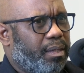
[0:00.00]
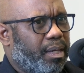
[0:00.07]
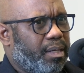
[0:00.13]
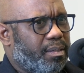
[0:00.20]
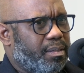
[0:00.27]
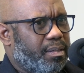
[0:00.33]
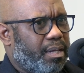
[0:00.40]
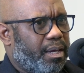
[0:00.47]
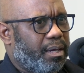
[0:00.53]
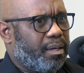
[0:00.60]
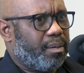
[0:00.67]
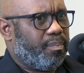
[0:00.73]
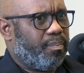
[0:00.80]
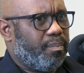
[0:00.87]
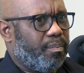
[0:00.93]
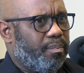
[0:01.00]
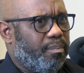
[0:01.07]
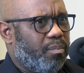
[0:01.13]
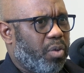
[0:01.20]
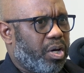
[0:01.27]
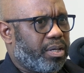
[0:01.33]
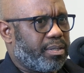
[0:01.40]
things like
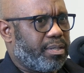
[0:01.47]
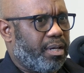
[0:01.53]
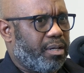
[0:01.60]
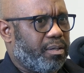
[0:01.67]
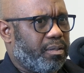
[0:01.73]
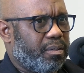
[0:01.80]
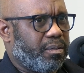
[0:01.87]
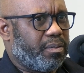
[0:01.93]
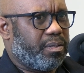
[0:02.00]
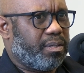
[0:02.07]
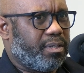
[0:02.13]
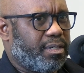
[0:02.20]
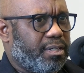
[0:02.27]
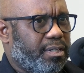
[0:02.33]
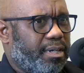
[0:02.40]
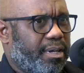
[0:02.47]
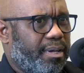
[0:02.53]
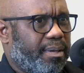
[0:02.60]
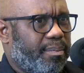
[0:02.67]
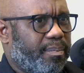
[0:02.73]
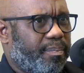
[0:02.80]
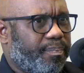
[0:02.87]
Marcus Hunter's
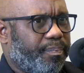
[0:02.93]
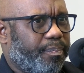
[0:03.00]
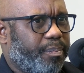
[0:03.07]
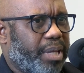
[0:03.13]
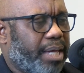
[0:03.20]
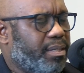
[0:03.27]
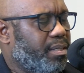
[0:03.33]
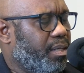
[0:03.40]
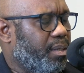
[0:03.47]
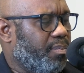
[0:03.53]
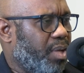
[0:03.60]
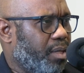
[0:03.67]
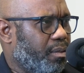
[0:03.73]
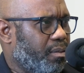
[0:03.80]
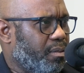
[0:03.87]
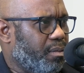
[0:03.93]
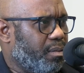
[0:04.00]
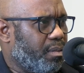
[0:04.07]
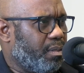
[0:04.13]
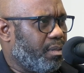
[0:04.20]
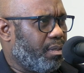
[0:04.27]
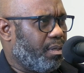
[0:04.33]
Black City
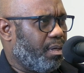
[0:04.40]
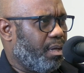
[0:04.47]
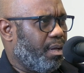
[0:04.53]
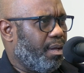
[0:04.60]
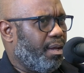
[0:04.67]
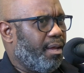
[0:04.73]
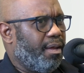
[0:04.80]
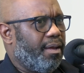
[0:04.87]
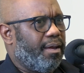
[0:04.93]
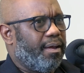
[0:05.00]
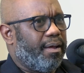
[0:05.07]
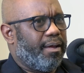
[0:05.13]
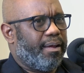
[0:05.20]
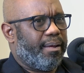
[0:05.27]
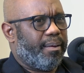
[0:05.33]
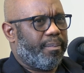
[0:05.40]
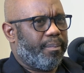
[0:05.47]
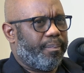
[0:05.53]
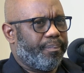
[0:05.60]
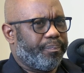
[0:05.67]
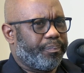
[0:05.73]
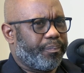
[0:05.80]
Makers, a
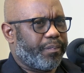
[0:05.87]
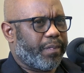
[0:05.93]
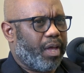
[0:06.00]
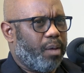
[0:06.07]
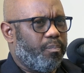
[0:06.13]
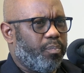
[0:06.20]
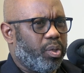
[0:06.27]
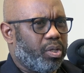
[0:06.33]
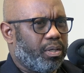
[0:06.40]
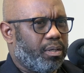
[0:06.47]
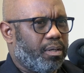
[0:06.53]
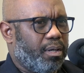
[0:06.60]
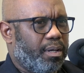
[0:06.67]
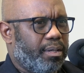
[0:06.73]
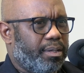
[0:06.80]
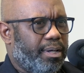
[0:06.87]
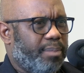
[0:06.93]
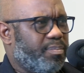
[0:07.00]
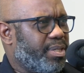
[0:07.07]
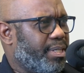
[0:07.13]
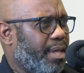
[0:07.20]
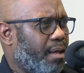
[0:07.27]
book called
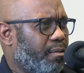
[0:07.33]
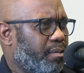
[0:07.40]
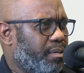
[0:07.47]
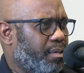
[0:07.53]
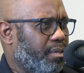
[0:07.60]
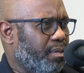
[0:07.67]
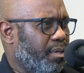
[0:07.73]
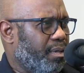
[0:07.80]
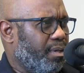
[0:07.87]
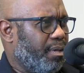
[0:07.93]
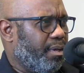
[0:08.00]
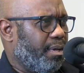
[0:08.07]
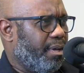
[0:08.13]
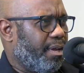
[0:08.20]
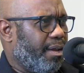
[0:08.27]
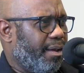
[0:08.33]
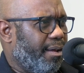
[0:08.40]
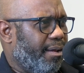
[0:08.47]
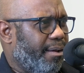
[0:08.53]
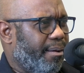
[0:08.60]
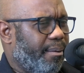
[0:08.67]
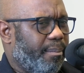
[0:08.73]
Up South,
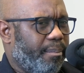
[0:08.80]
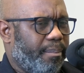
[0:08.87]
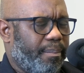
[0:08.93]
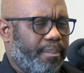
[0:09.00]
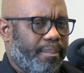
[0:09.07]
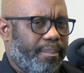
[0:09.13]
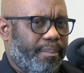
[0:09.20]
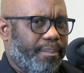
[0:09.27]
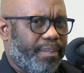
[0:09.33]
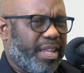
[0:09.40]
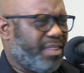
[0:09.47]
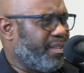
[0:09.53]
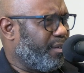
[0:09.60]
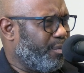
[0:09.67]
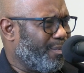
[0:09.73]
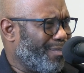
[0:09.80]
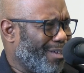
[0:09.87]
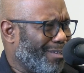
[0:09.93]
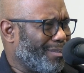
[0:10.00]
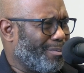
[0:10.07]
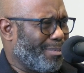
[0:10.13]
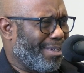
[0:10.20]
I think we've
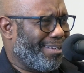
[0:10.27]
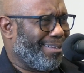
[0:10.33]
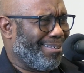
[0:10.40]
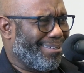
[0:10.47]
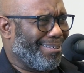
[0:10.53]
talked about